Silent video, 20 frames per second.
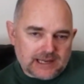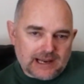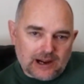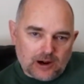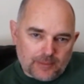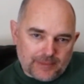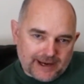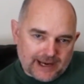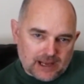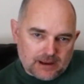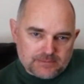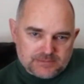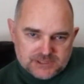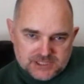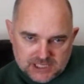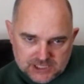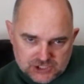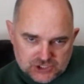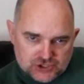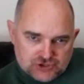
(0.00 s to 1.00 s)
how many
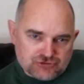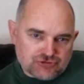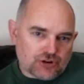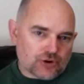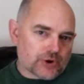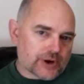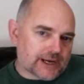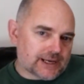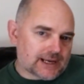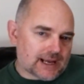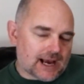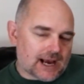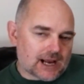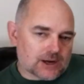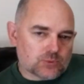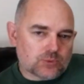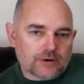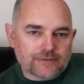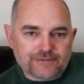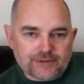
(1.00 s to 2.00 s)
amps it's drawing
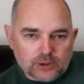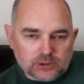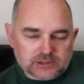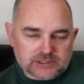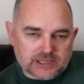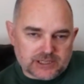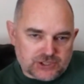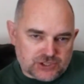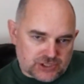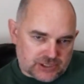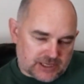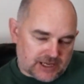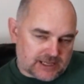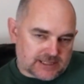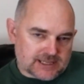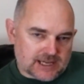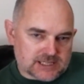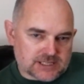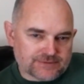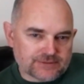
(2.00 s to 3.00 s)
and what voltage
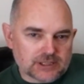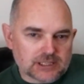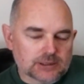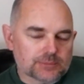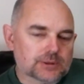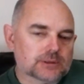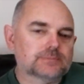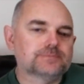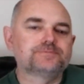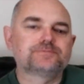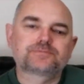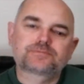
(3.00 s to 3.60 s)
it has available.